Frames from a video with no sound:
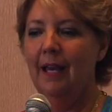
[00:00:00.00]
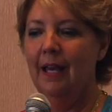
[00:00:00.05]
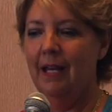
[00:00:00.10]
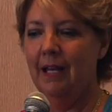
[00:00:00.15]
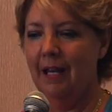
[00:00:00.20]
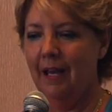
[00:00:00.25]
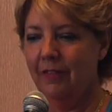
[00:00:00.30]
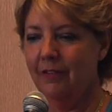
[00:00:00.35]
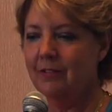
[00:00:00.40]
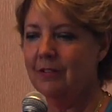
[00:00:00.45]

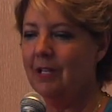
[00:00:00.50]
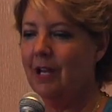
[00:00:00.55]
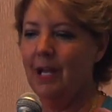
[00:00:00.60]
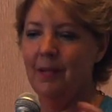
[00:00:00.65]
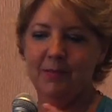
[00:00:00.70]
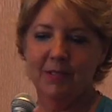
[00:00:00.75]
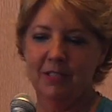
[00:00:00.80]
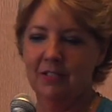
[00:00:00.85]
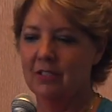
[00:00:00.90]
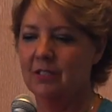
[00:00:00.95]
And other
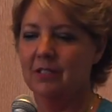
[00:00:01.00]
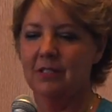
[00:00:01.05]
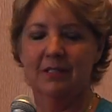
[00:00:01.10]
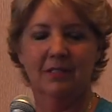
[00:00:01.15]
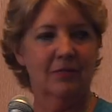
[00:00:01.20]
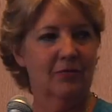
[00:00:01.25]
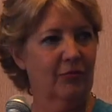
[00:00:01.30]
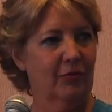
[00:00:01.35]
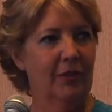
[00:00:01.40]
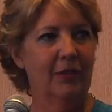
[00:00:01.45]
times it's
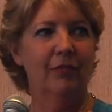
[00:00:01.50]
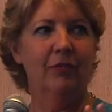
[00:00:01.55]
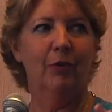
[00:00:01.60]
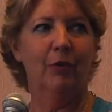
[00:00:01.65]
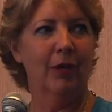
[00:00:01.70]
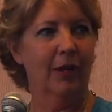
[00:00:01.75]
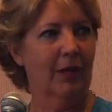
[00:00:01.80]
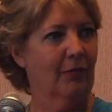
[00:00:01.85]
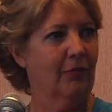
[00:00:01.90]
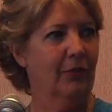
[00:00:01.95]
just free
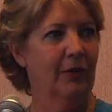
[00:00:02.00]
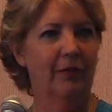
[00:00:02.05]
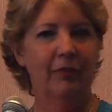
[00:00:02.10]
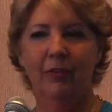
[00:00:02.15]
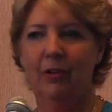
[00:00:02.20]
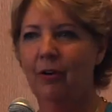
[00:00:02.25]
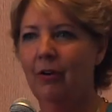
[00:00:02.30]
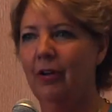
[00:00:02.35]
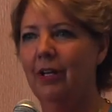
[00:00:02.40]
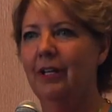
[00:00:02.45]
flowing and free
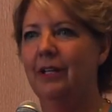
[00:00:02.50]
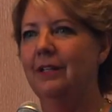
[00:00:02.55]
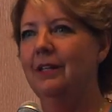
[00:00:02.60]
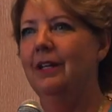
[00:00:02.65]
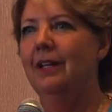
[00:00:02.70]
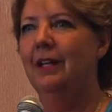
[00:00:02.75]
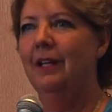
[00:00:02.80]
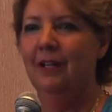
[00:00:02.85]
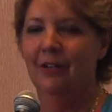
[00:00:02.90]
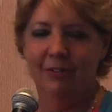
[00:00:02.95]
flowing,
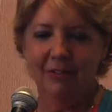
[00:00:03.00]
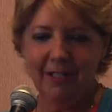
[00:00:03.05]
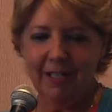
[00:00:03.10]
and oh,